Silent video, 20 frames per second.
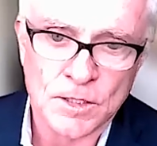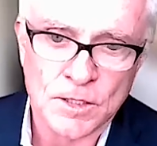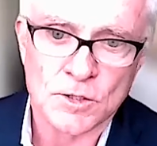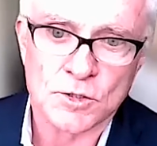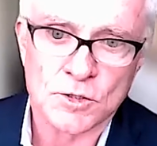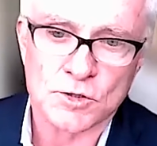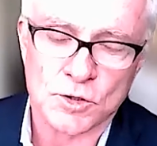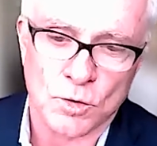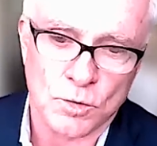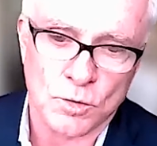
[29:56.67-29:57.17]

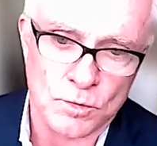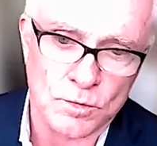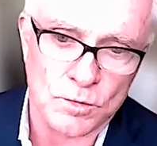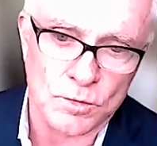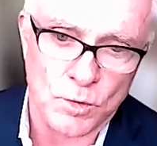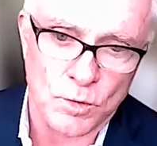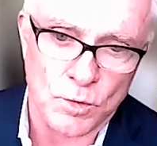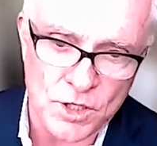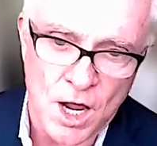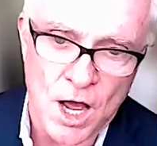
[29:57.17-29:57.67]
So
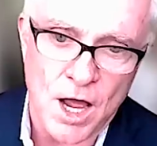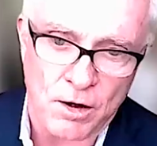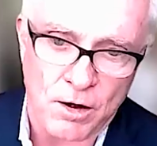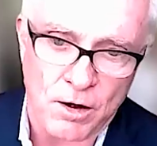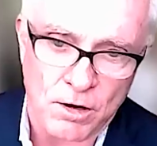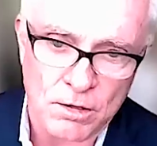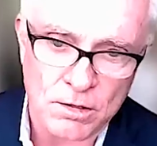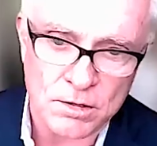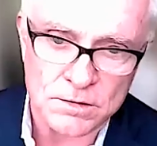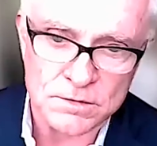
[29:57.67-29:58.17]

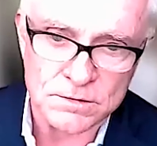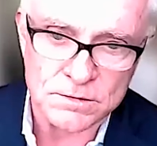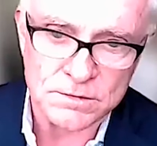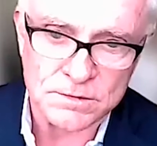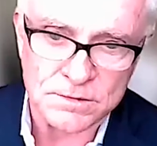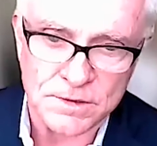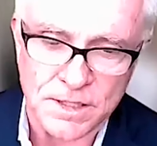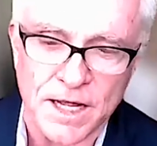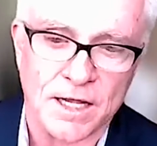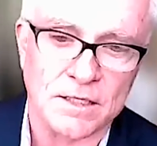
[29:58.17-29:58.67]
retire
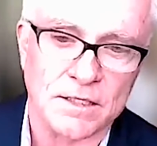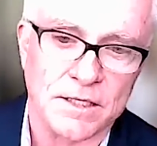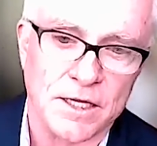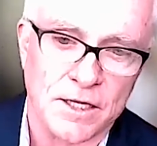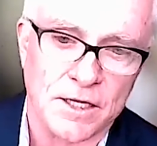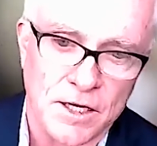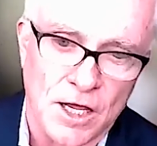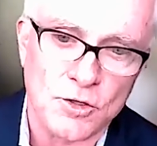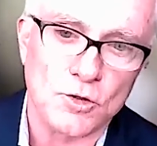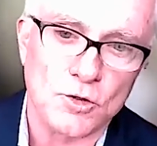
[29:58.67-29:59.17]
and
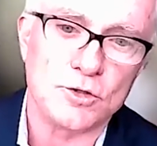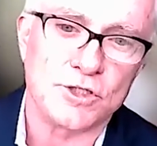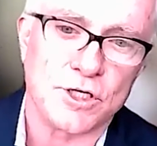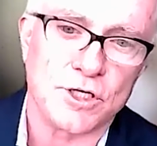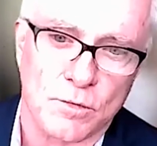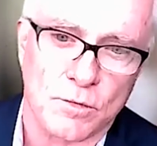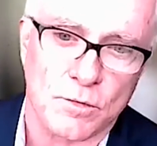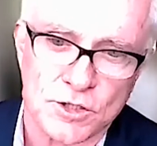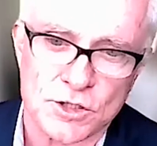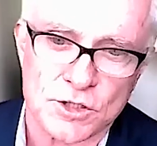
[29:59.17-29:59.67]
let a new
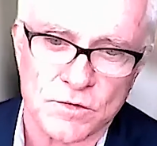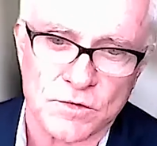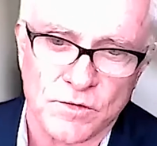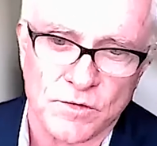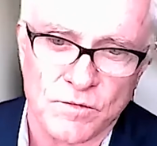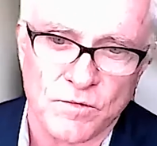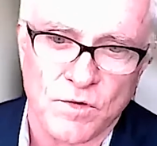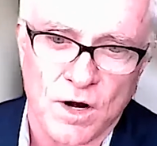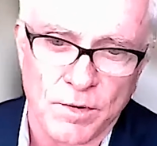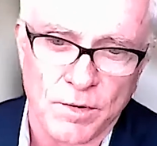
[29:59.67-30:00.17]
generation of
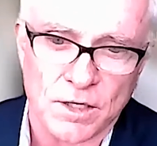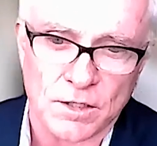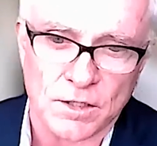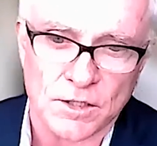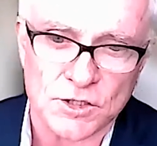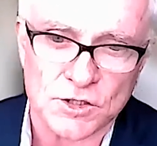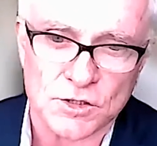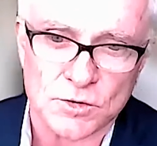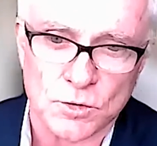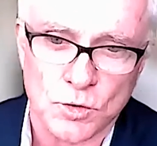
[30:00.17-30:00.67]

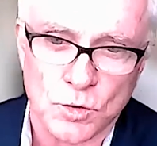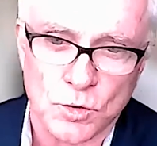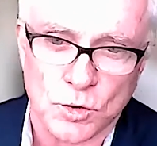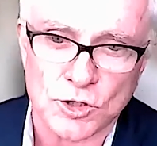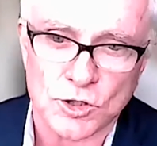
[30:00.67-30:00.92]
environmentalists who are